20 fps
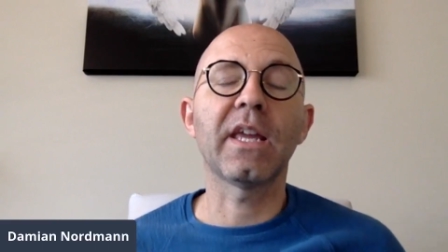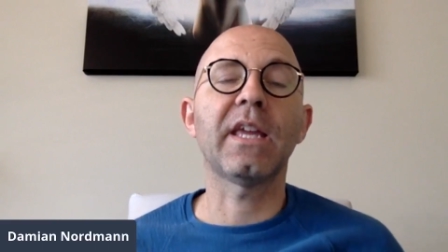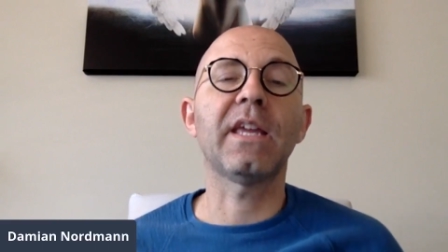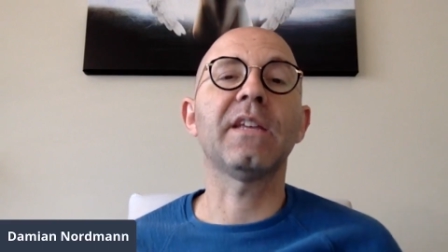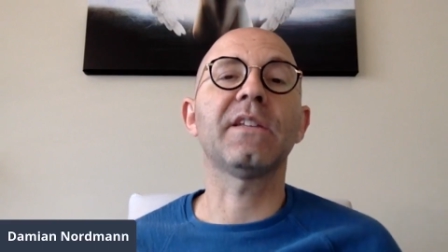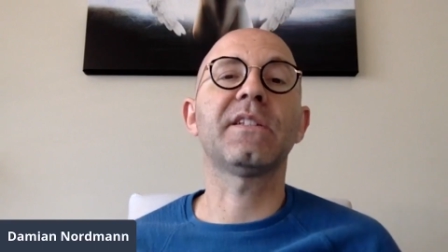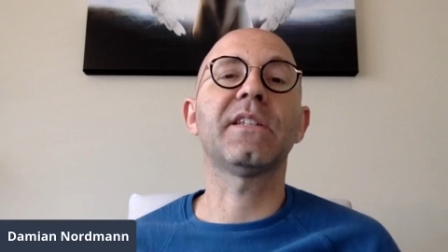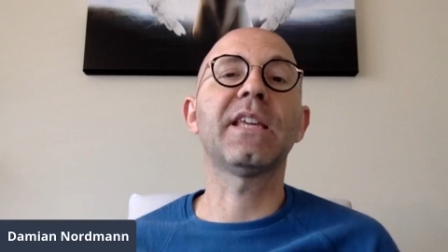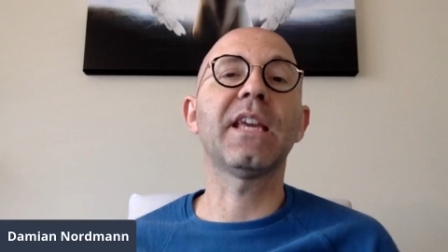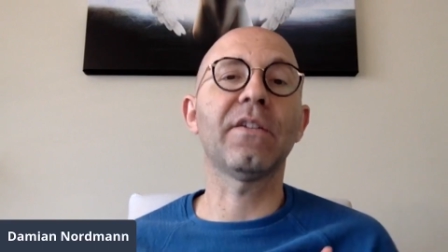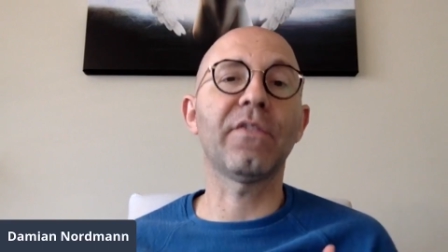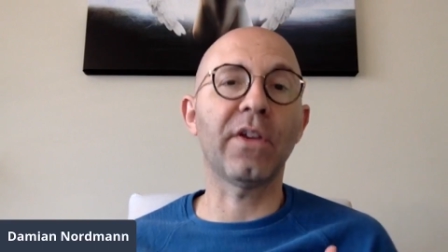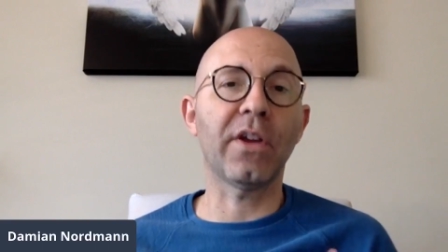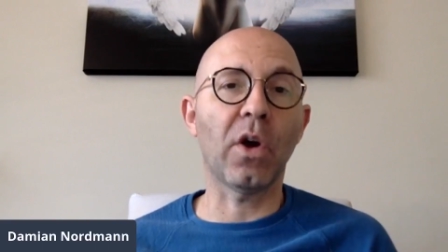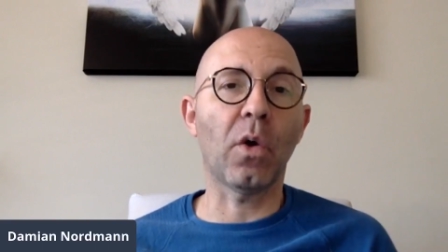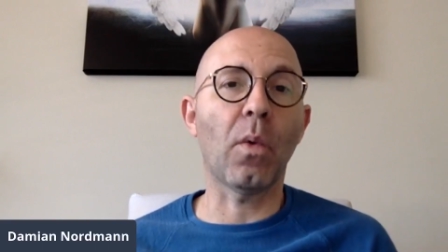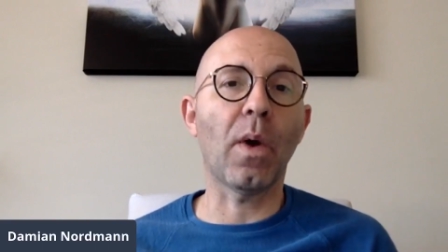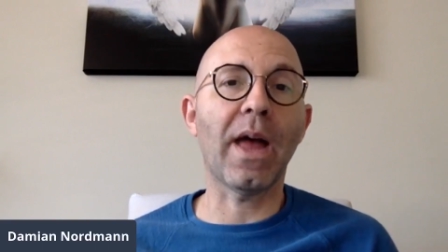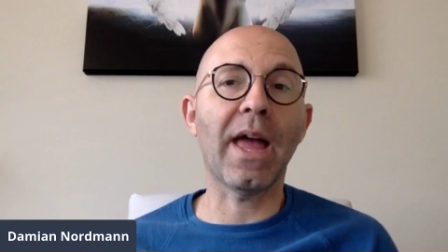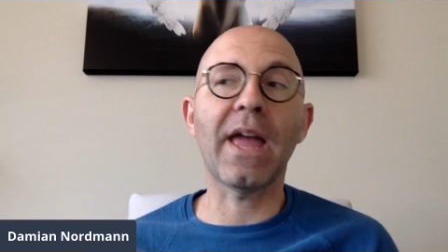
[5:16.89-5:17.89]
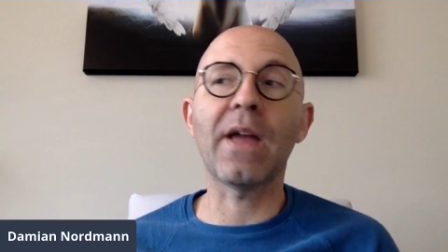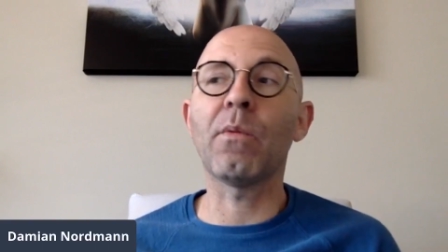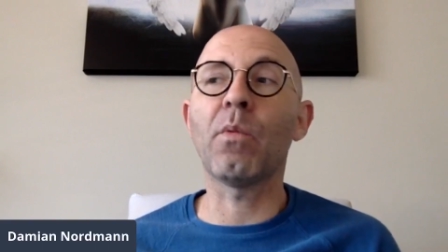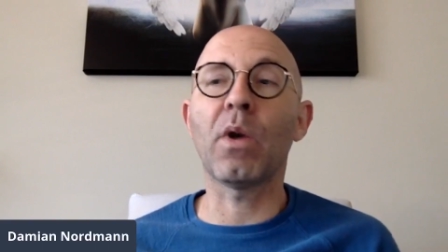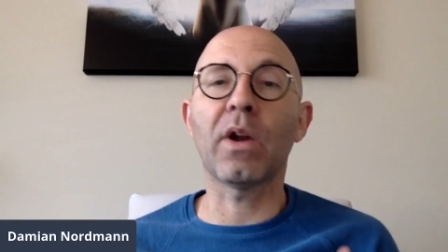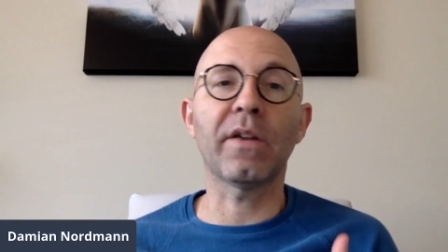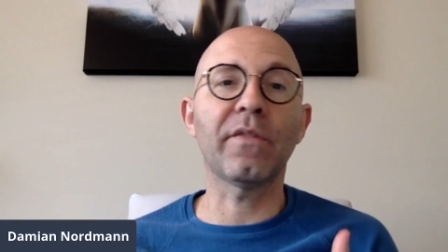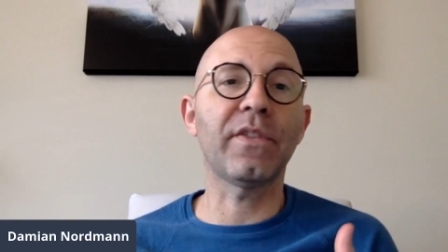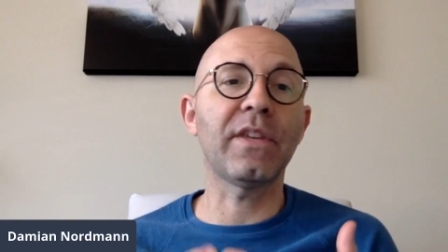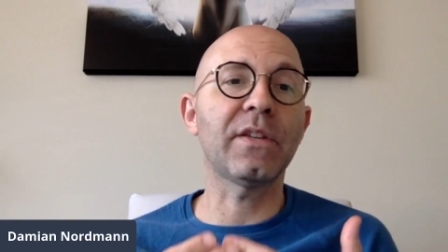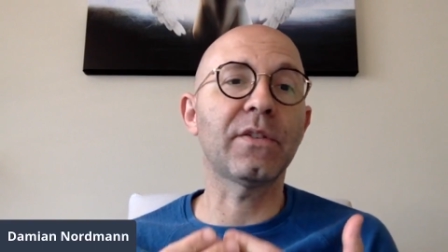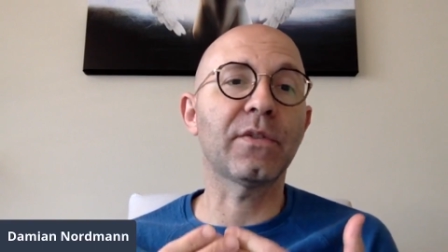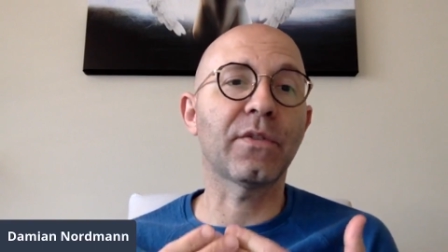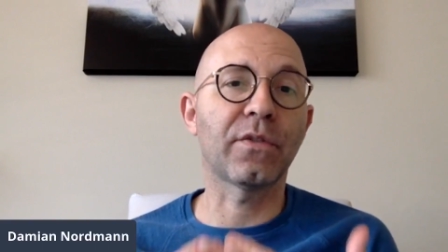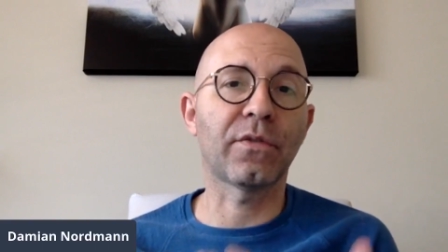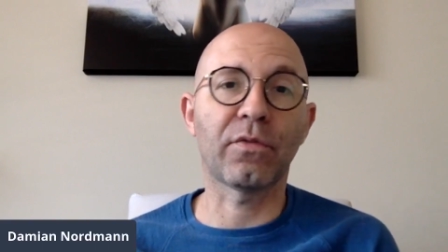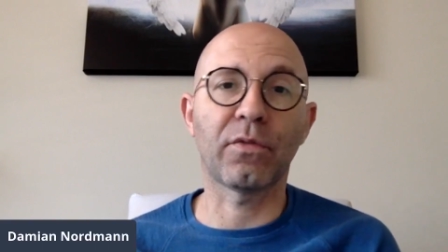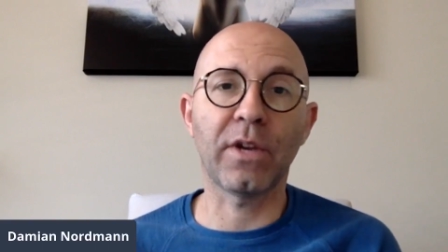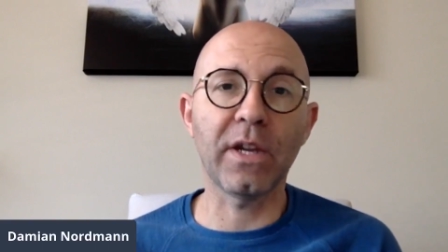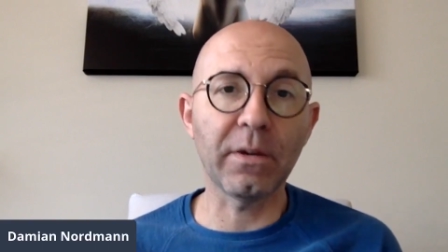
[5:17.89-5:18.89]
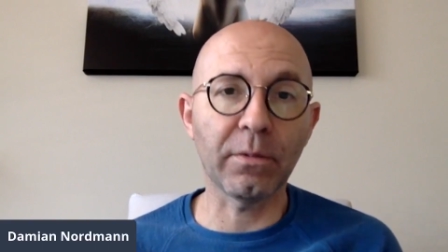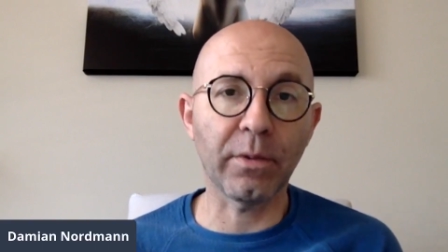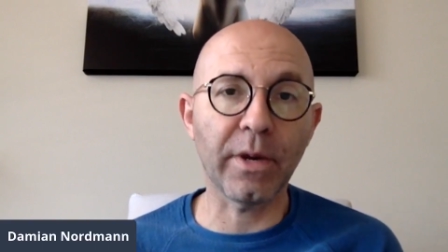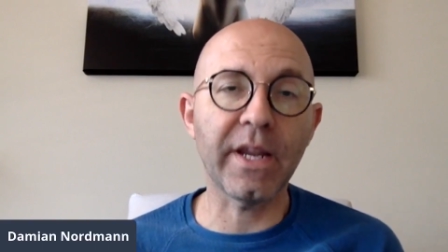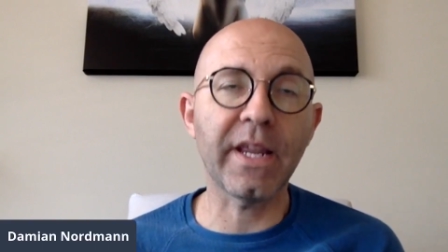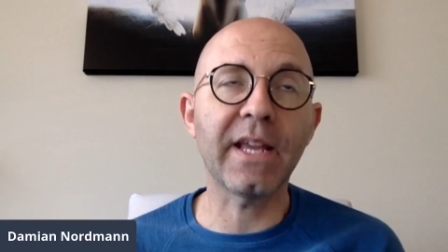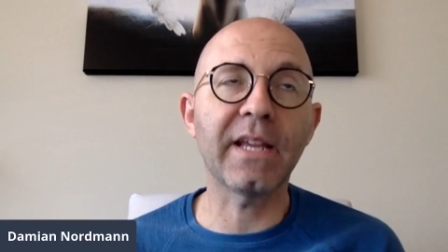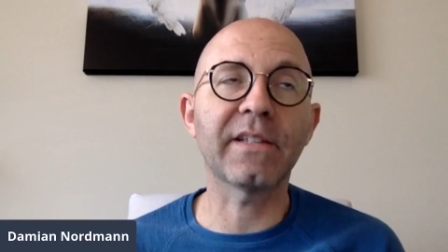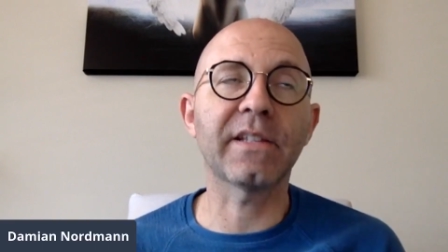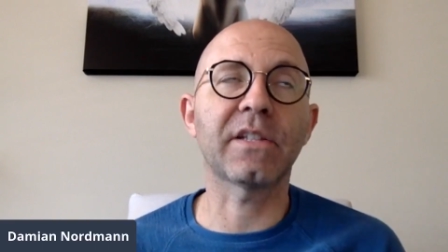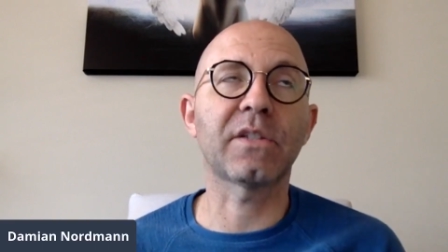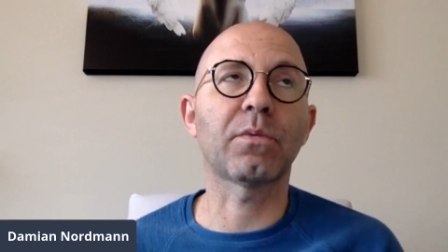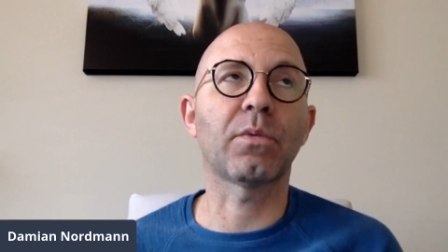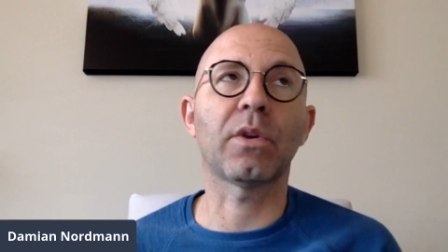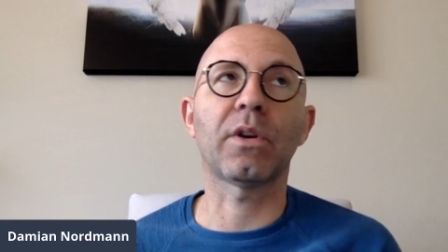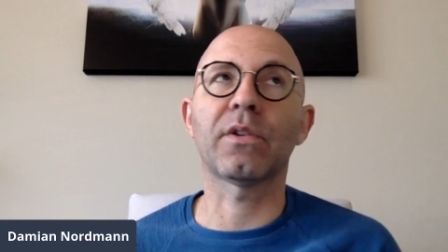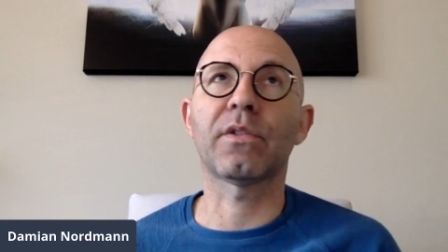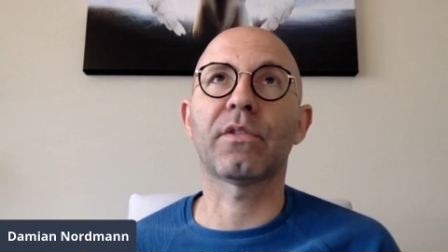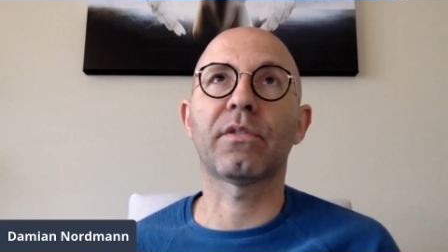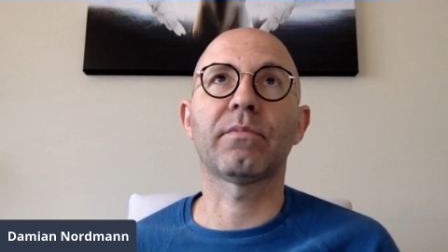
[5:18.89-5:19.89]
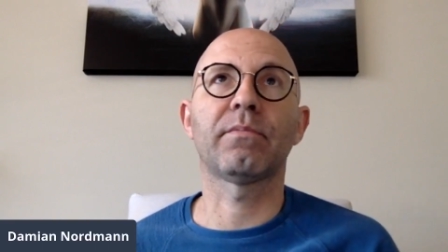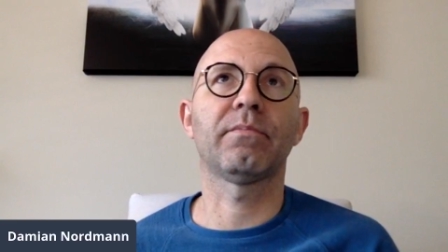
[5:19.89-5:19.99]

is giving away one of these free readings. It's worth,